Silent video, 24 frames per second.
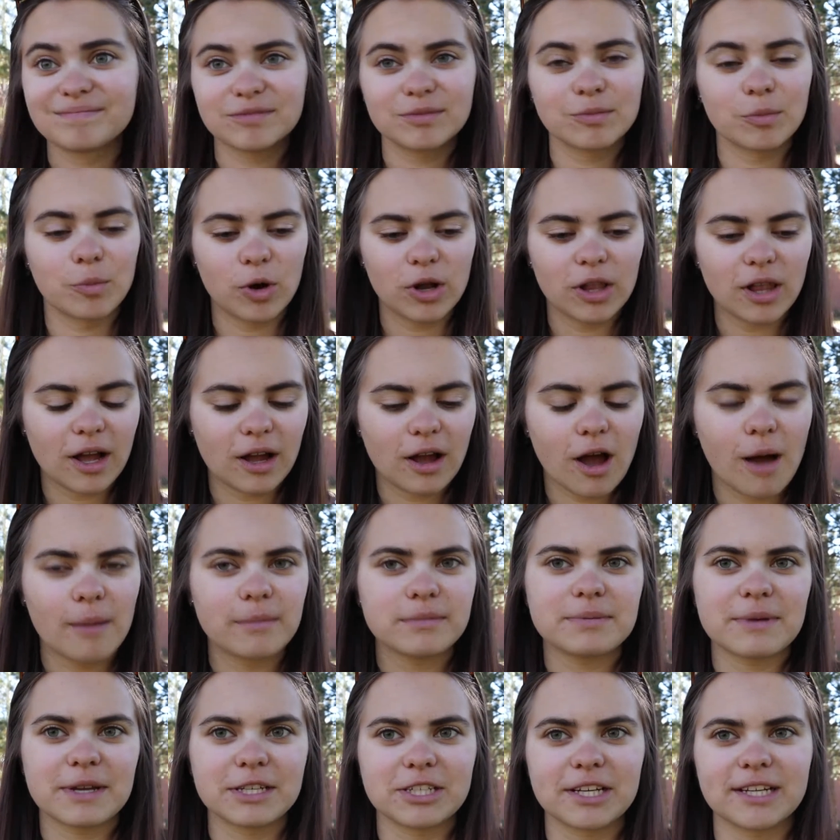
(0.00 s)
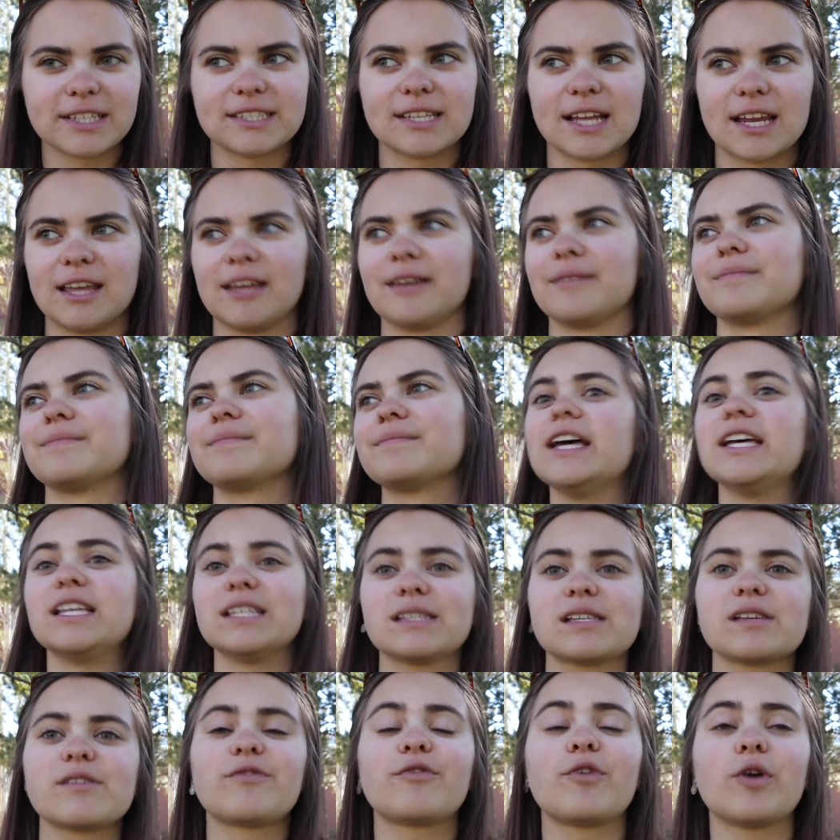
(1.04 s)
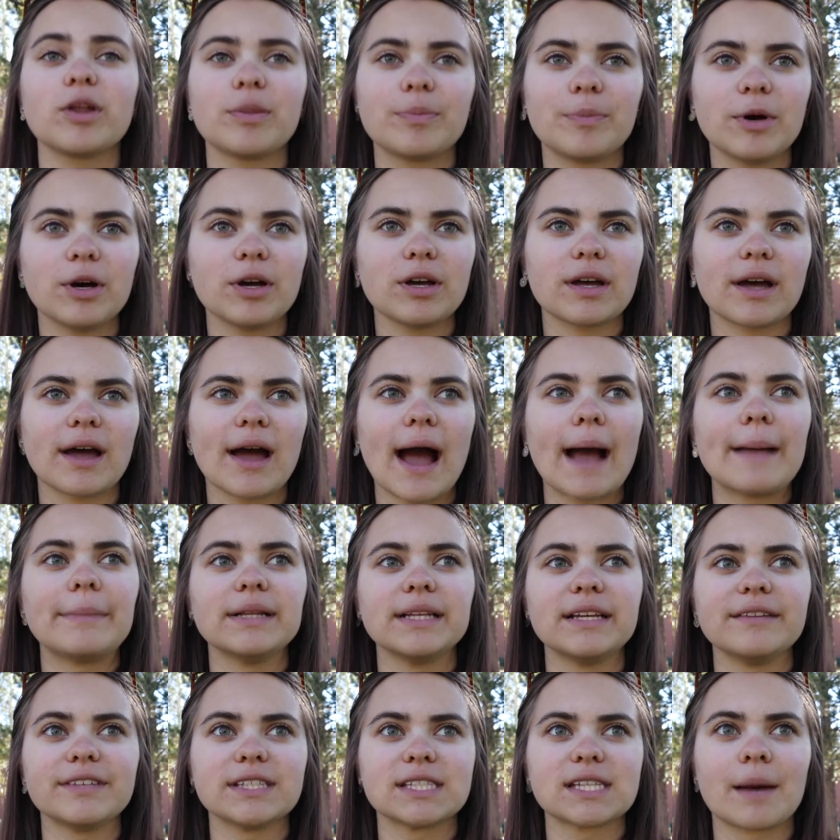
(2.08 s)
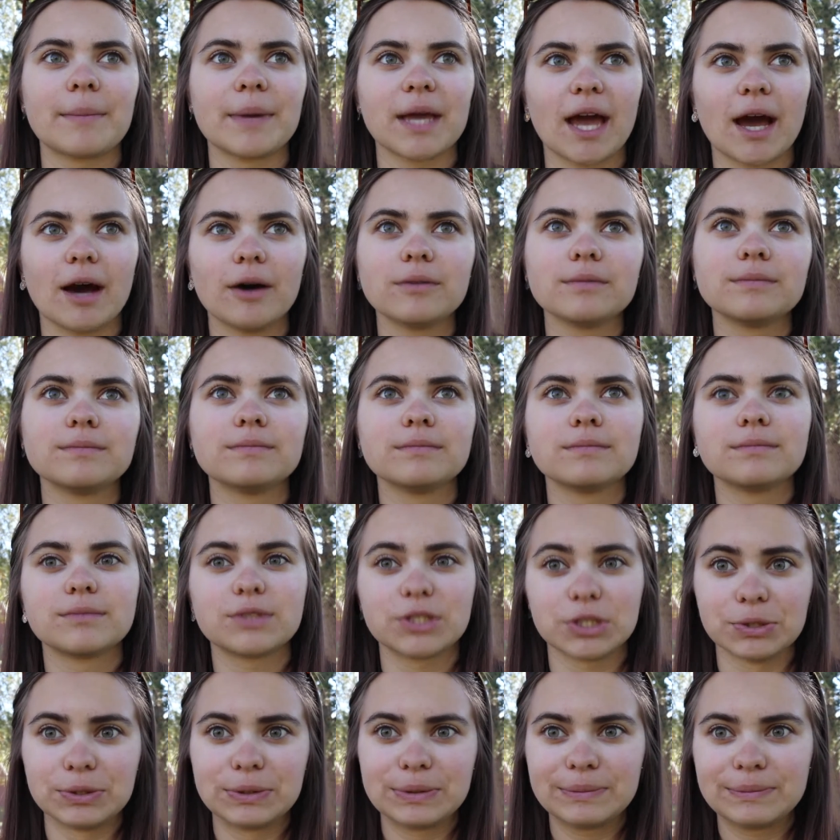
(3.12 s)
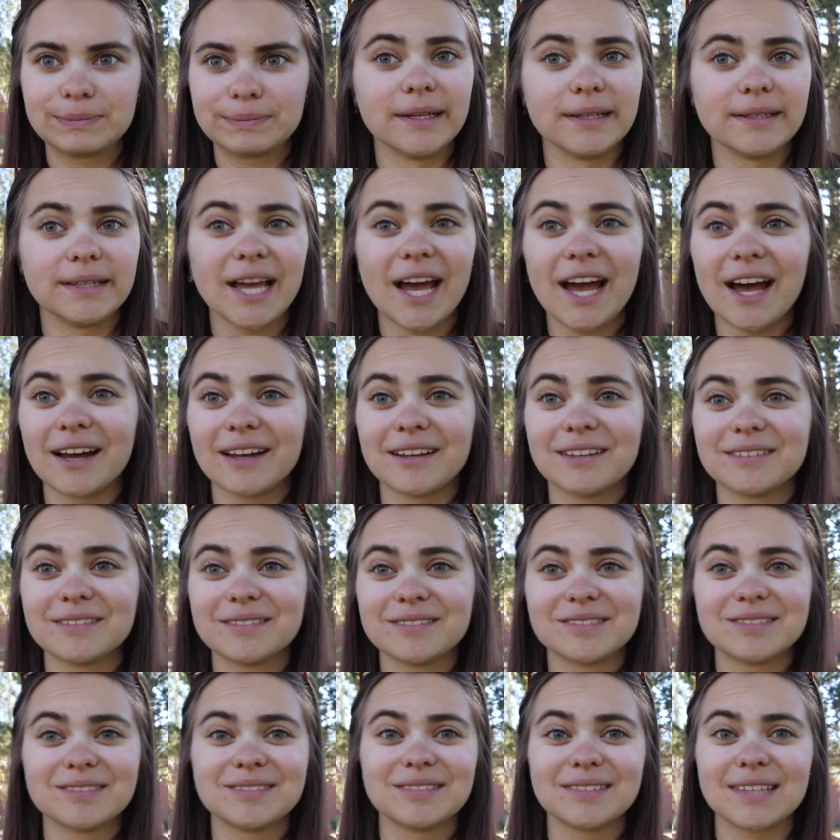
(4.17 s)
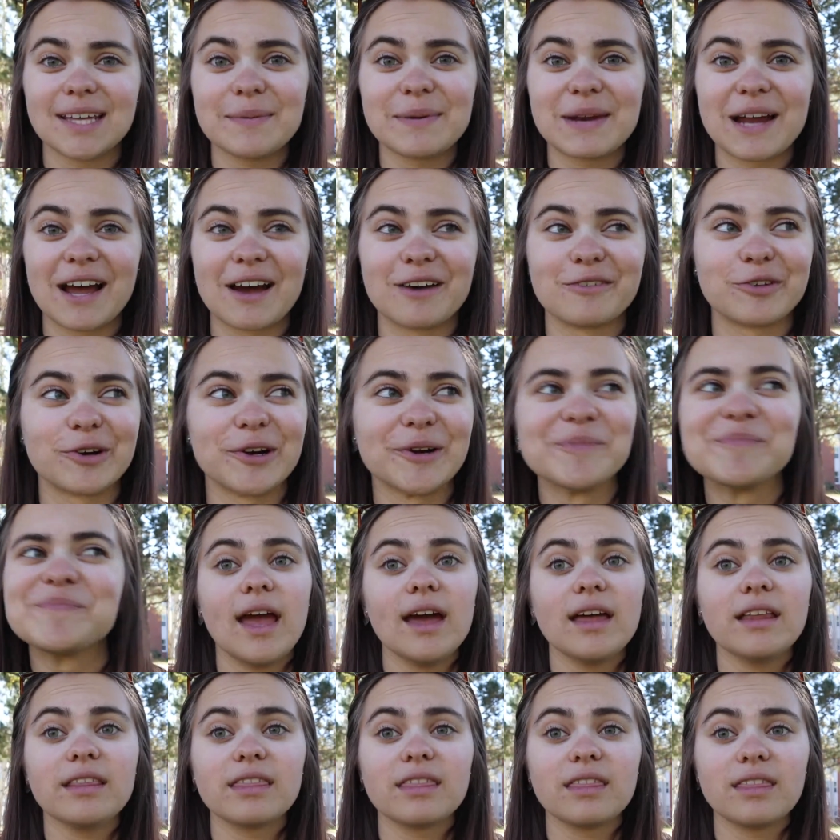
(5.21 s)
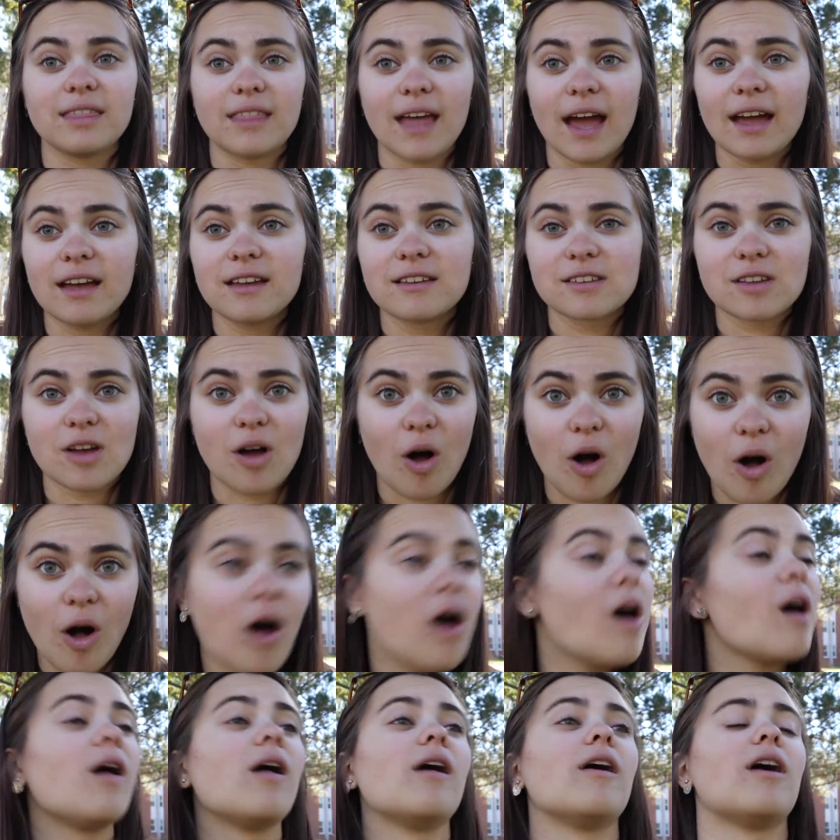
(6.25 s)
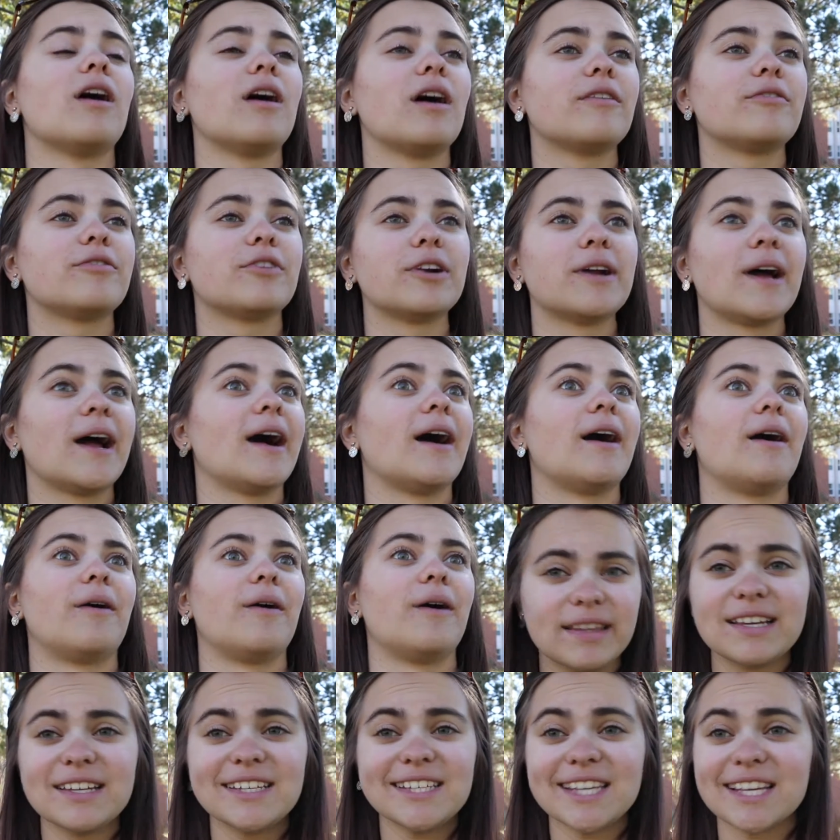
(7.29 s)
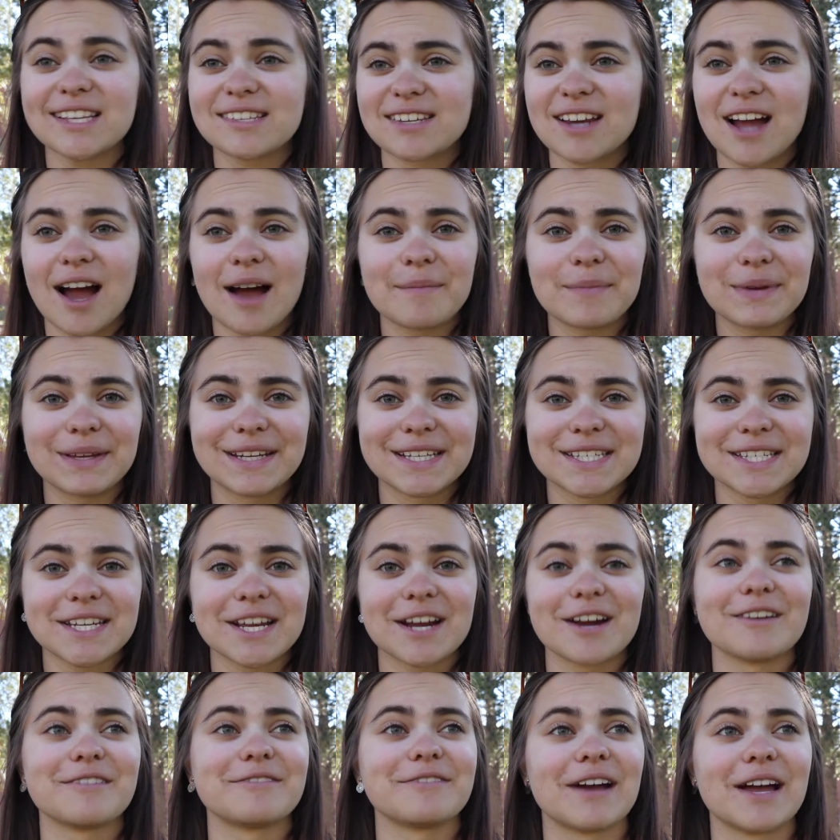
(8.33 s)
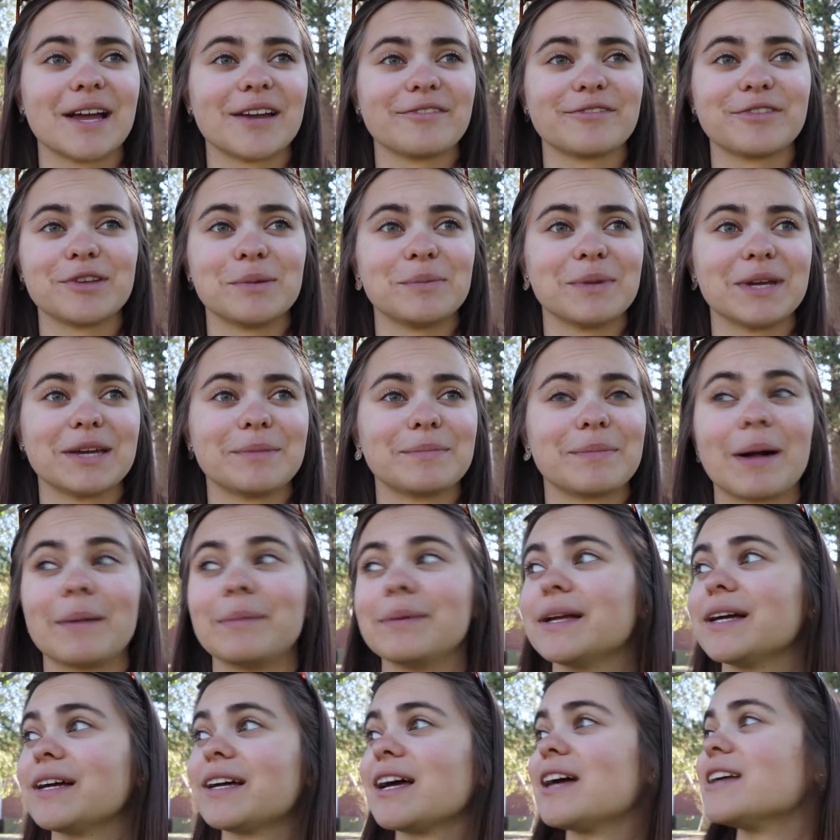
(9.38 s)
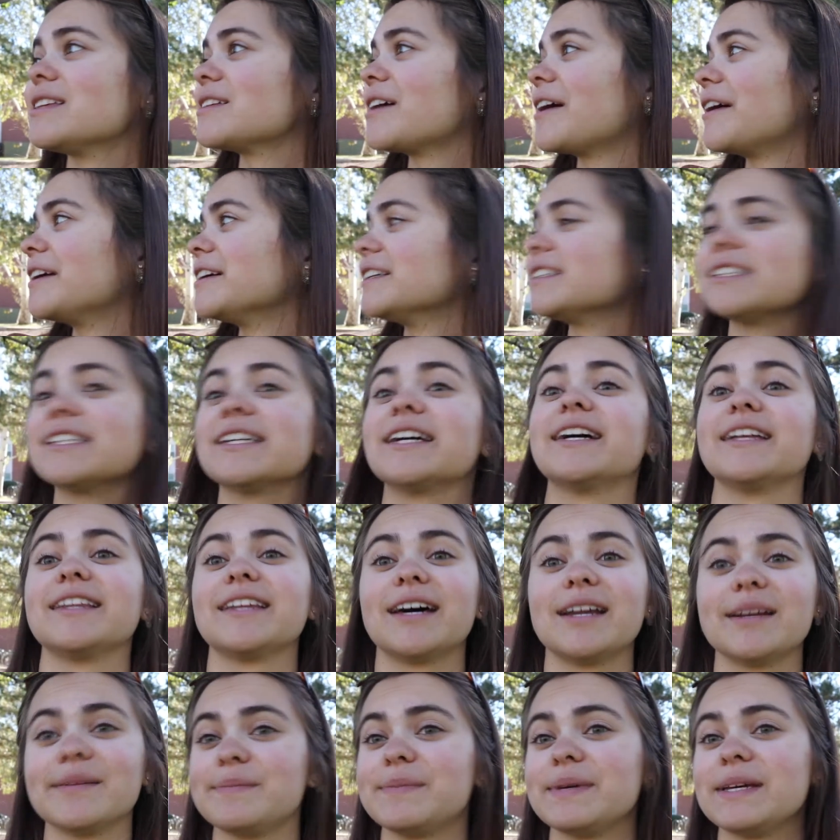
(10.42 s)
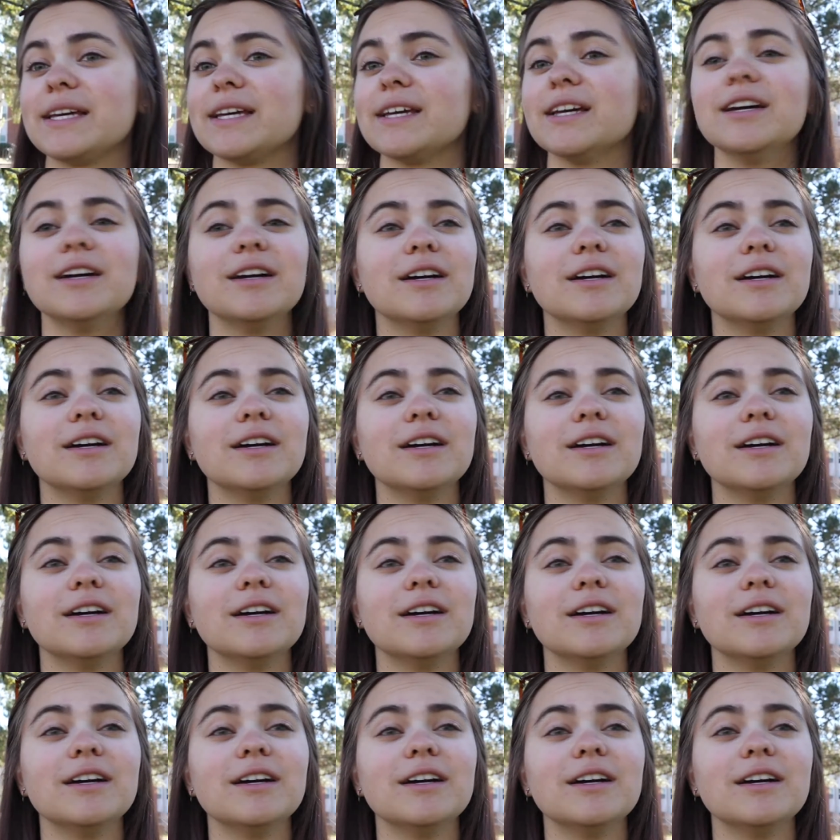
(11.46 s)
Sherlock Holmes by G.S. Denning. His 4th book, I believe, is coming out soon. But yeah, keep an eye out for it. And that is all for now. This has not been as terrifying filming in public as honestly I thought it'd be.